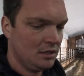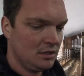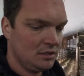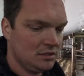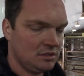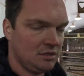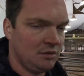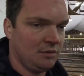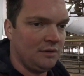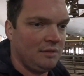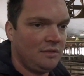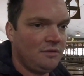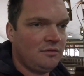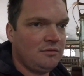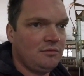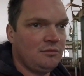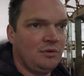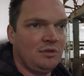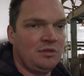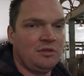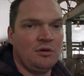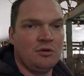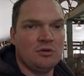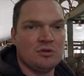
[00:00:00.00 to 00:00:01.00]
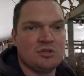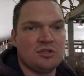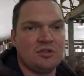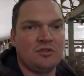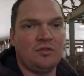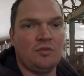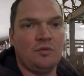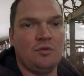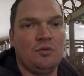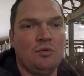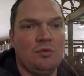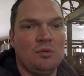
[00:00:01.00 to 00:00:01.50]
So with those
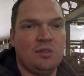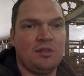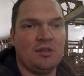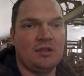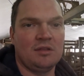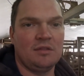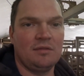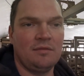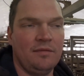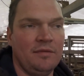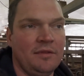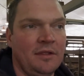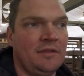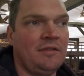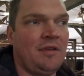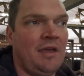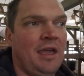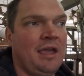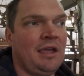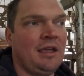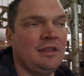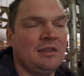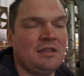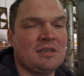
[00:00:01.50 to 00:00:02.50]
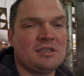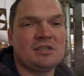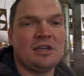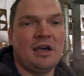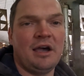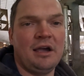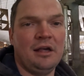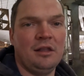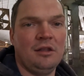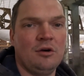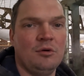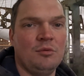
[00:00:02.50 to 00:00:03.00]
two, with the tank and the
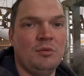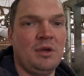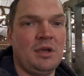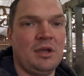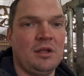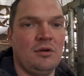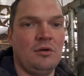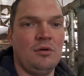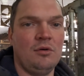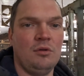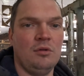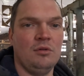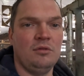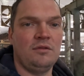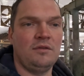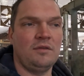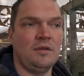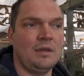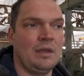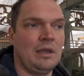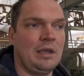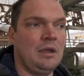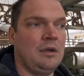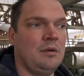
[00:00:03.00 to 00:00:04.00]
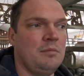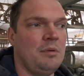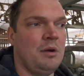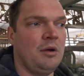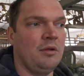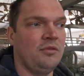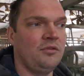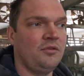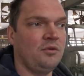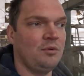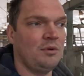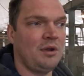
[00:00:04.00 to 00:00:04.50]
silo, we can hold
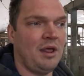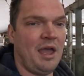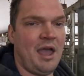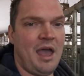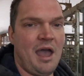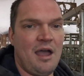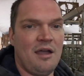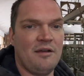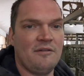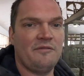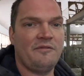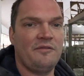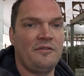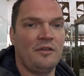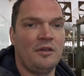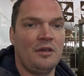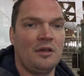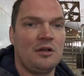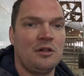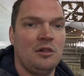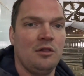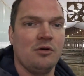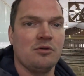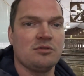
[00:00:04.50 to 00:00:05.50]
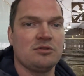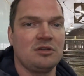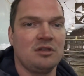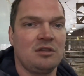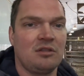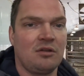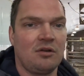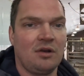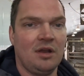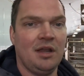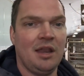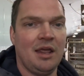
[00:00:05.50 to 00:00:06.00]
about 2.5 to close to
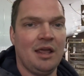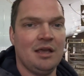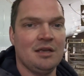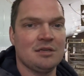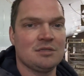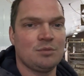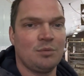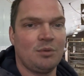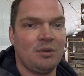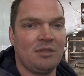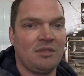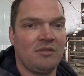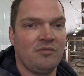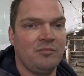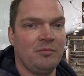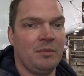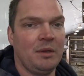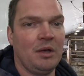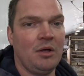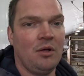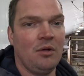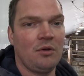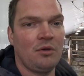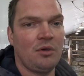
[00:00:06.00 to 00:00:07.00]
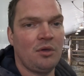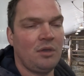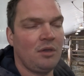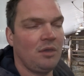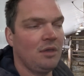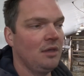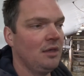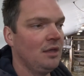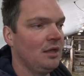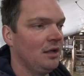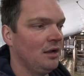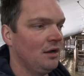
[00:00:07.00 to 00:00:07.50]
3 days worth of milk,
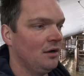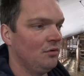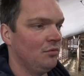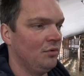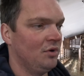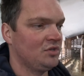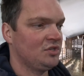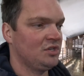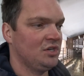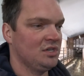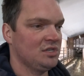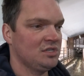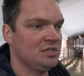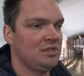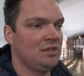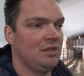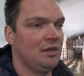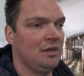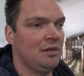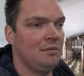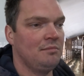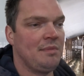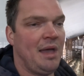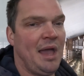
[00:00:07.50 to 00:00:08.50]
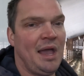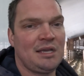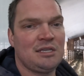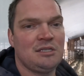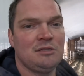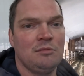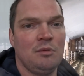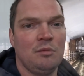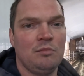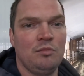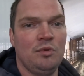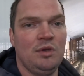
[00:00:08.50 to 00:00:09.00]
which is the
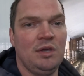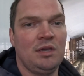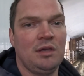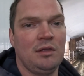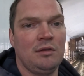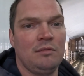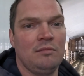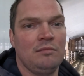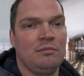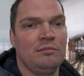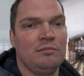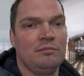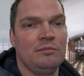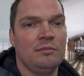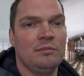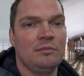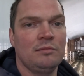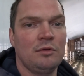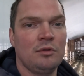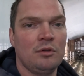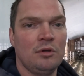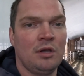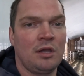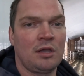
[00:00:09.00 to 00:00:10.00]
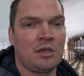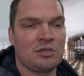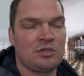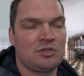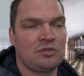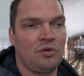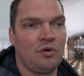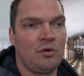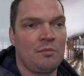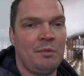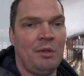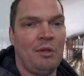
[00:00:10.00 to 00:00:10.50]
maximum we can
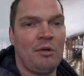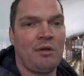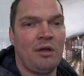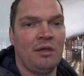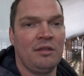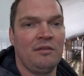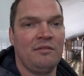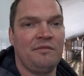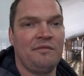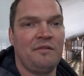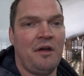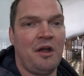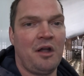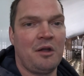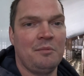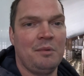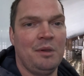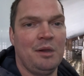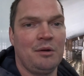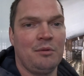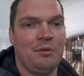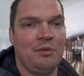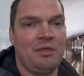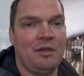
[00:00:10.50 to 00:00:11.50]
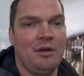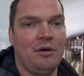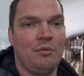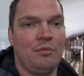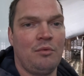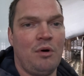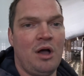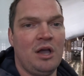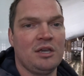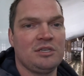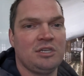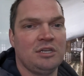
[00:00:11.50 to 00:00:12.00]
store milk on the farm here without
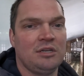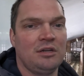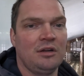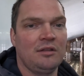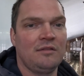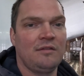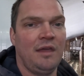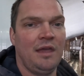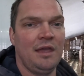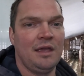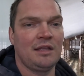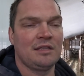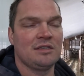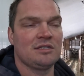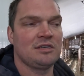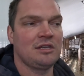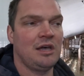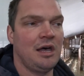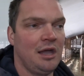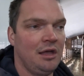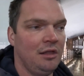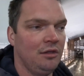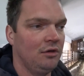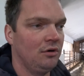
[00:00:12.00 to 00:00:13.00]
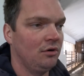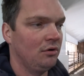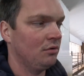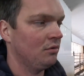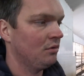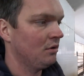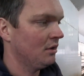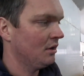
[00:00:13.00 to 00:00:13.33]
washing our tank and silo.